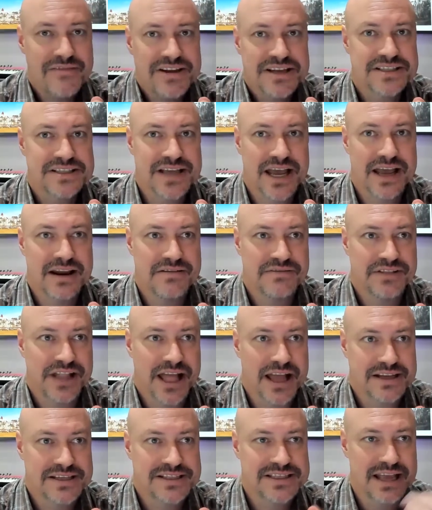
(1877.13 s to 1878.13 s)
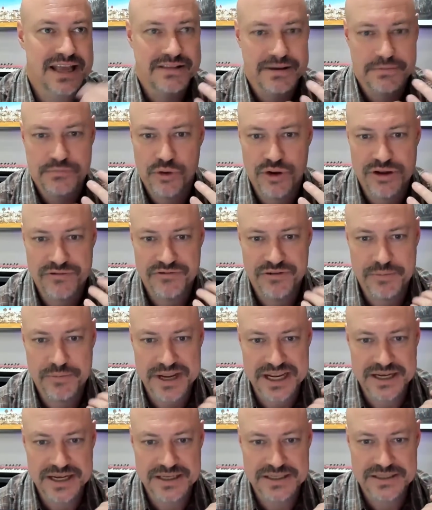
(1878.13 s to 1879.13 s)
obvious kind of like selling point for
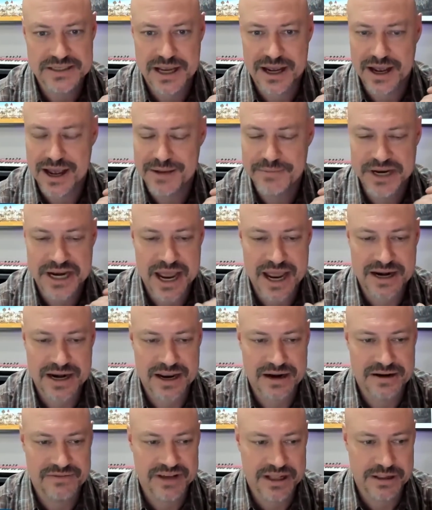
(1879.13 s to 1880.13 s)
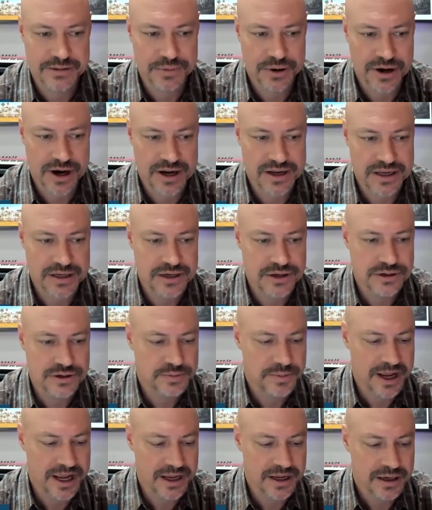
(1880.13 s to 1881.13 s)
me is I'm a .NET developer. I can
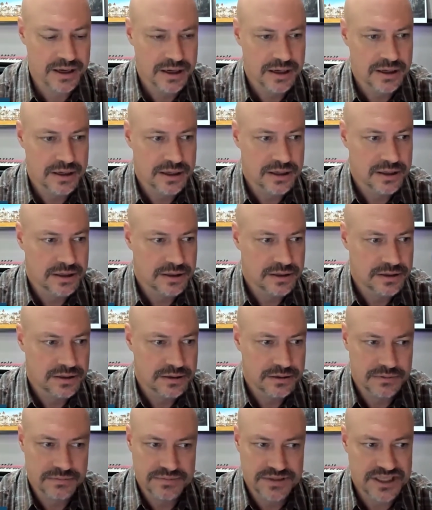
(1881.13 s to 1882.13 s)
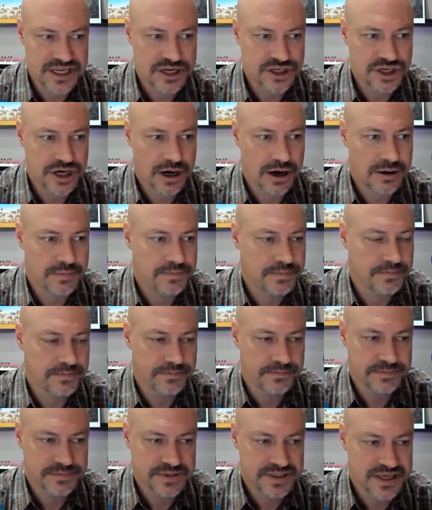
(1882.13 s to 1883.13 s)
use my C#
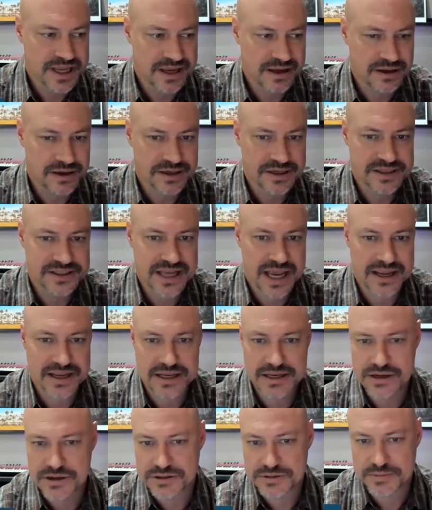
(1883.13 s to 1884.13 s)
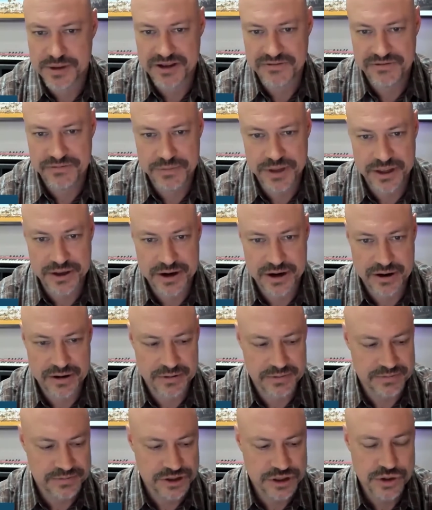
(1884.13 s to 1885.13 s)
skills. I can use my
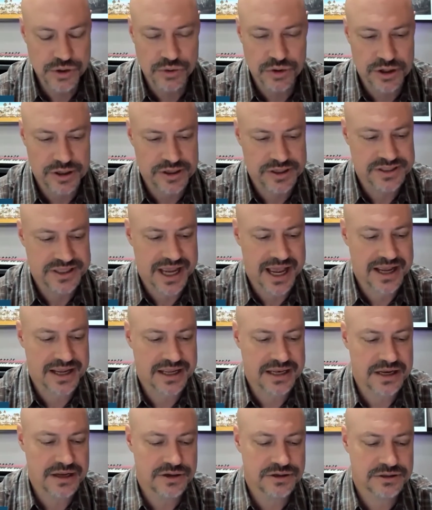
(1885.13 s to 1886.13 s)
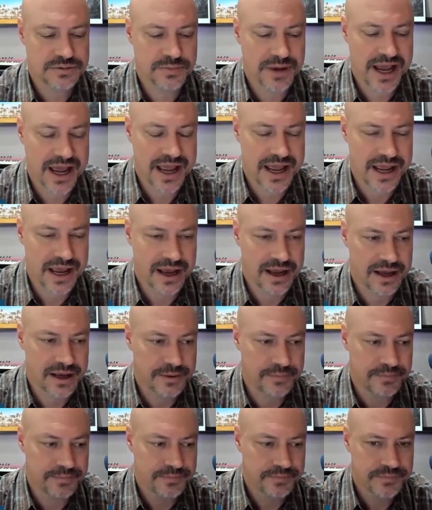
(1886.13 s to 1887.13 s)
familiar tools. I can use my
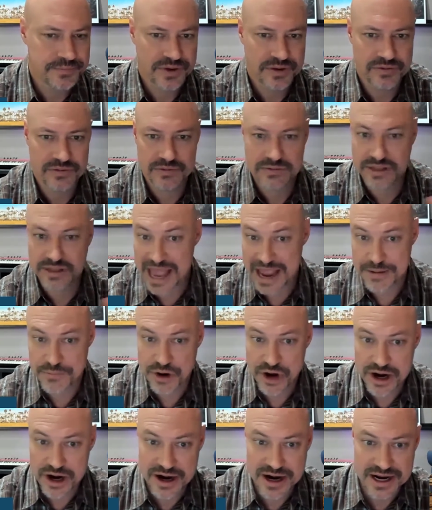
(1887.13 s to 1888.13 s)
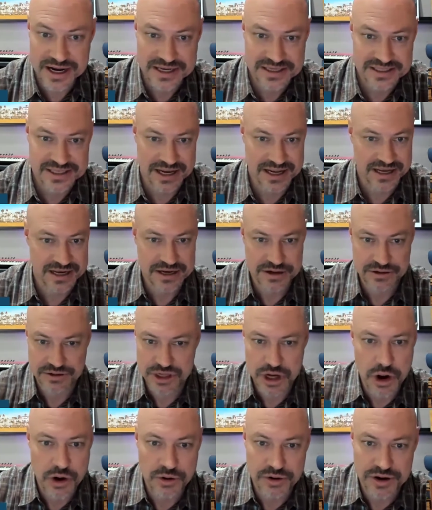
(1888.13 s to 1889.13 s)
libraries. I can use
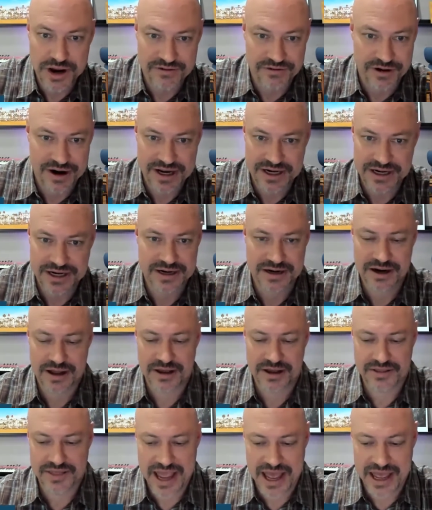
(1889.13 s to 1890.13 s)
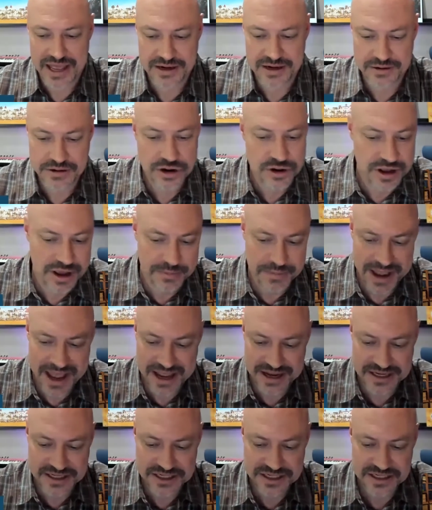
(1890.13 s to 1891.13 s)
code I've written and all that, NuGet
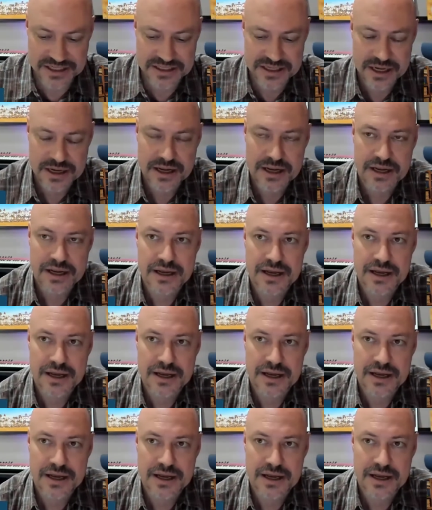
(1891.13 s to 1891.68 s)
packages.